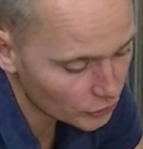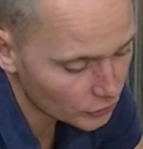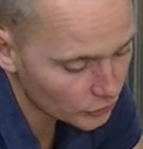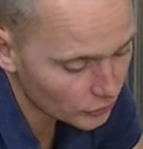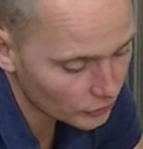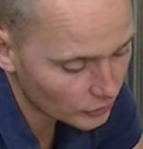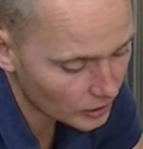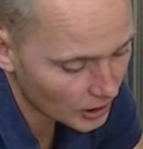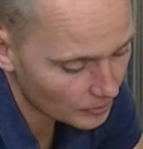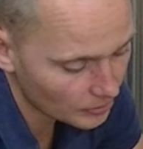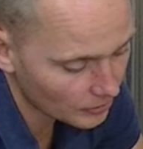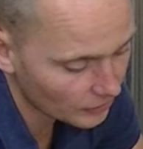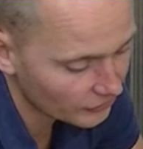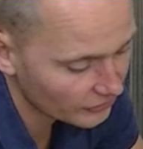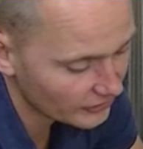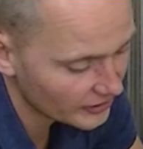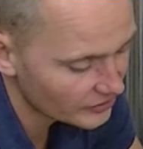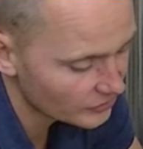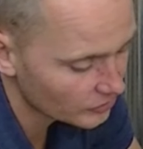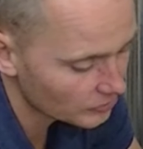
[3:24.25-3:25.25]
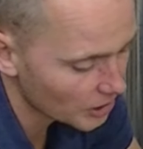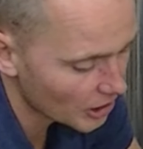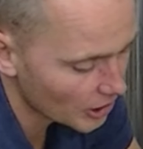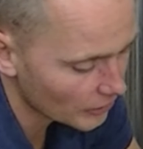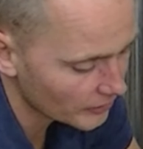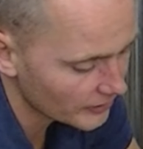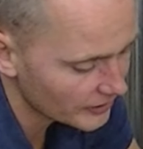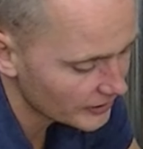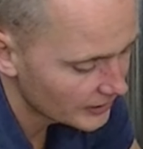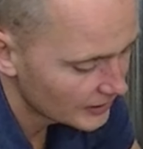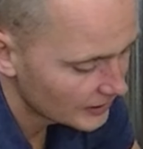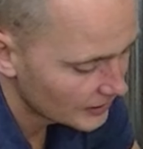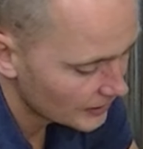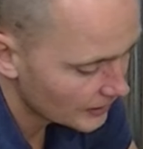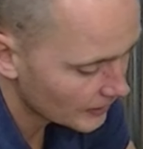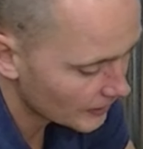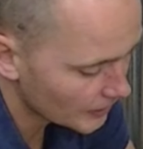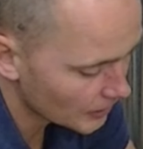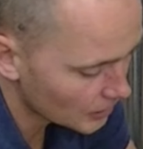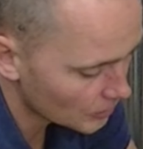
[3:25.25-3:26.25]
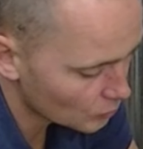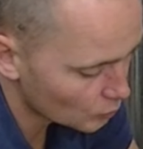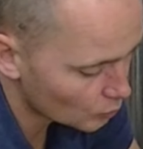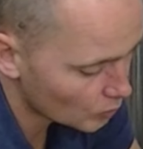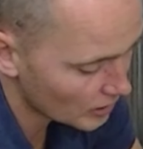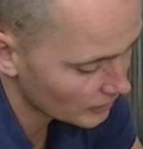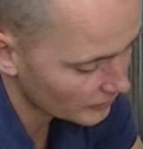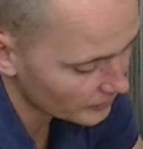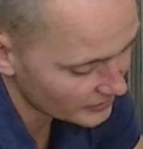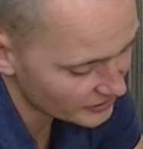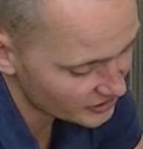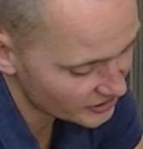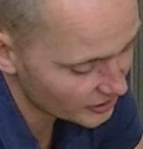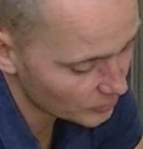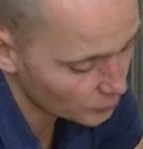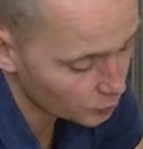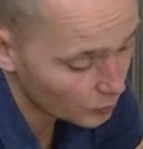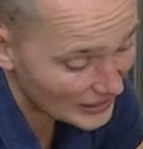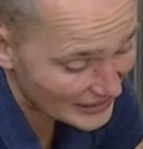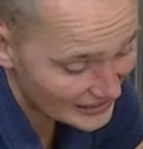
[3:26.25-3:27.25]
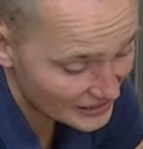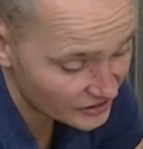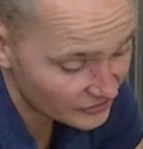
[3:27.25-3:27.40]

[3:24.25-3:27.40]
you a couple of things about it. One is that when it's